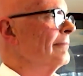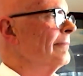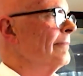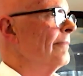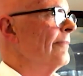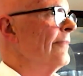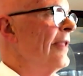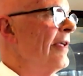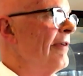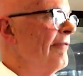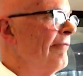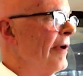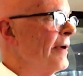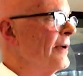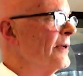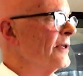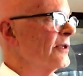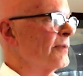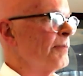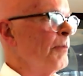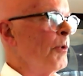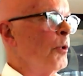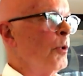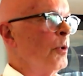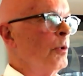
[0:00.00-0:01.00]
they're very
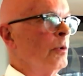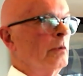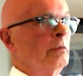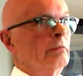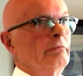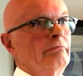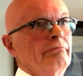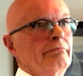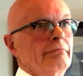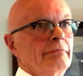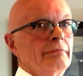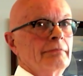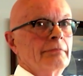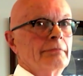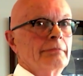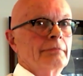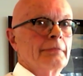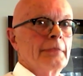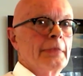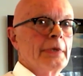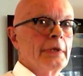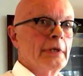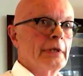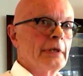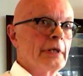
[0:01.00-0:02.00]
small.
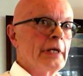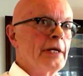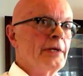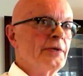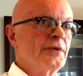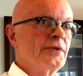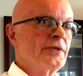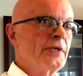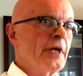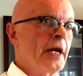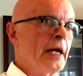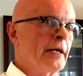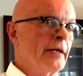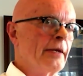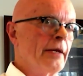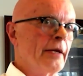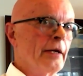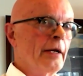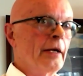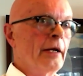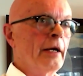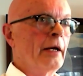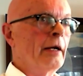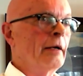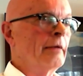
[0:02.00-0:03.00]
It's said that
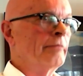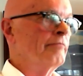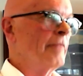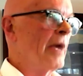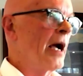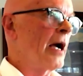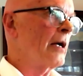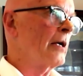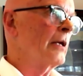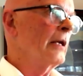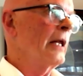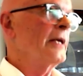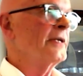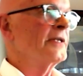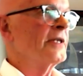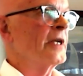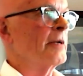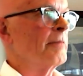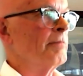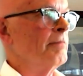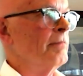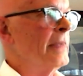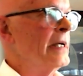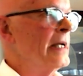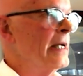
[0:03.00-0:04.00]
a classic
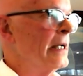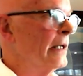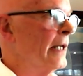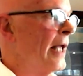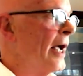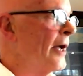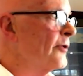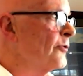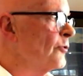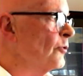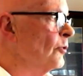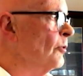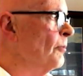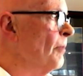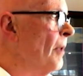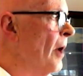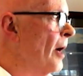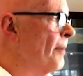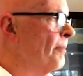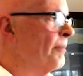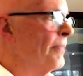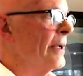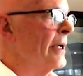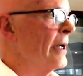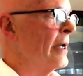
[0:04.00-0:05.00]
mini-lateral
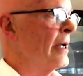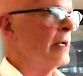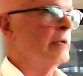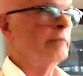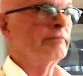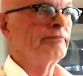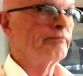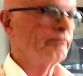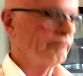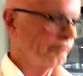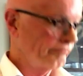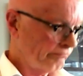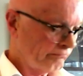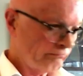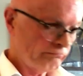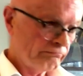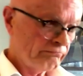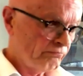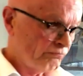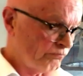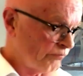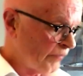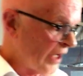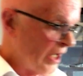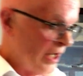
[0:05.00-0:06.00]

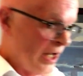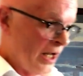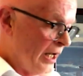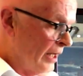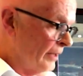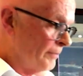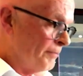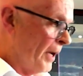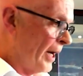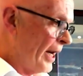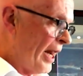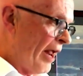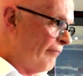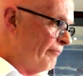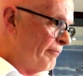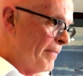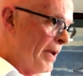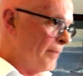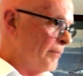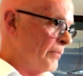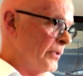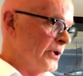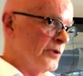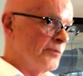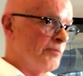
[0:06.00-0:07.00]
might have
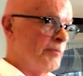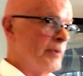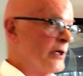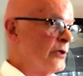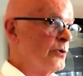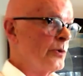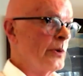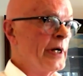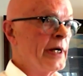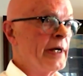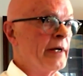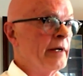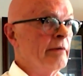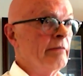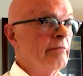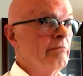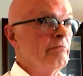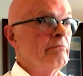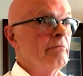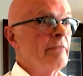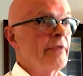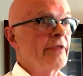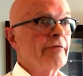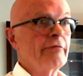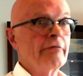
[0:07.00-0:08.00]
members between
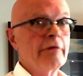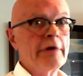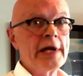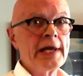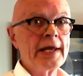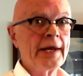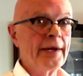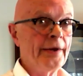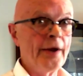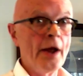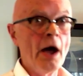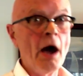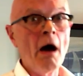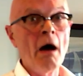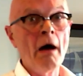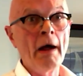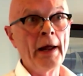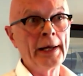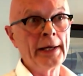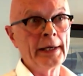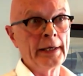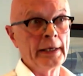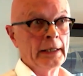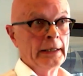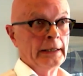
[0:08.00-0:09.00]
3 and 9.